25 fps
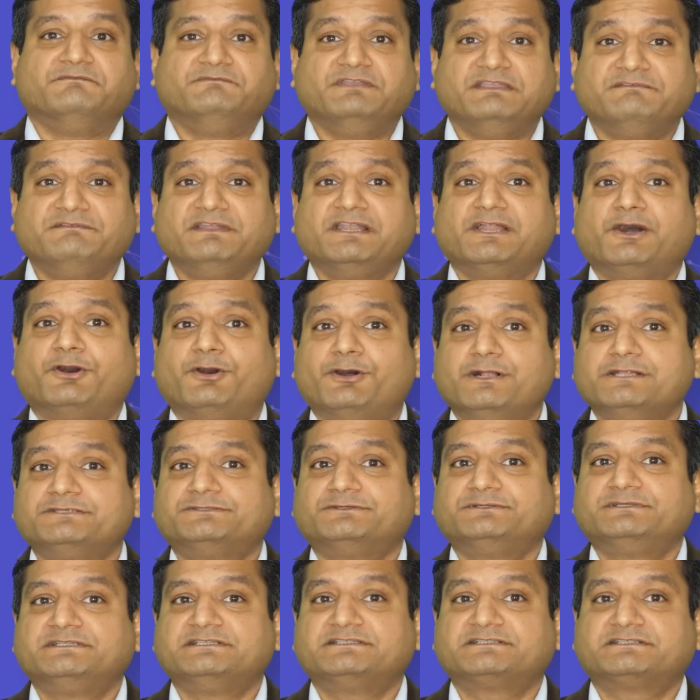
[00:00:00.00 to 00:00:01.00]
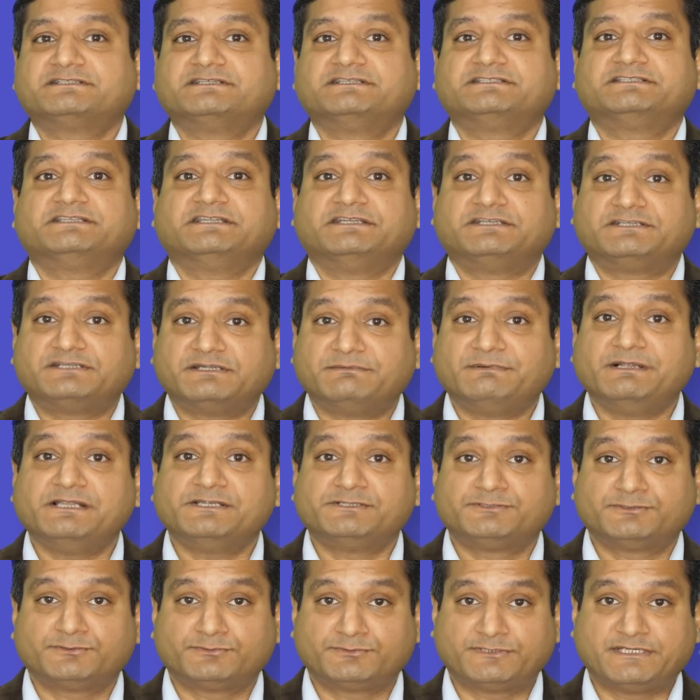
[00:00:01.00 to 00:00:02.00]
We will also discuss
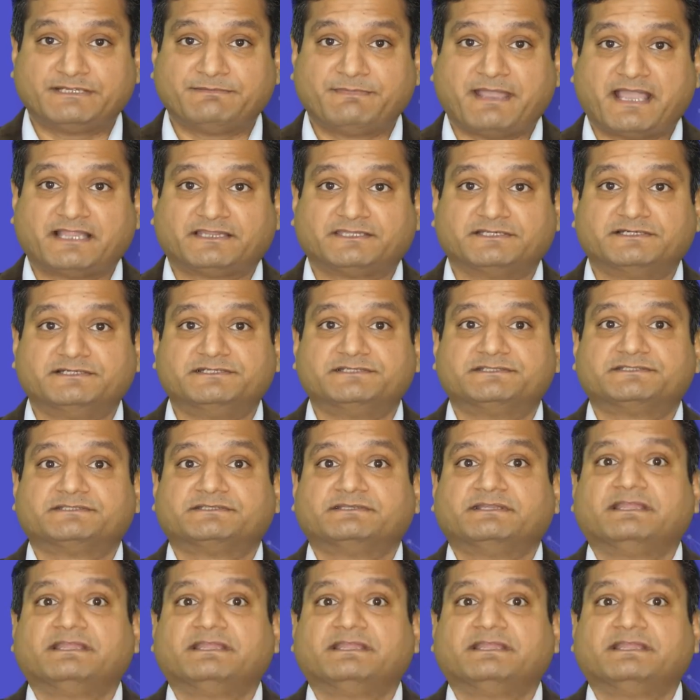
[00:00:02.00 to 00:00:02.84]
troubleshooting methods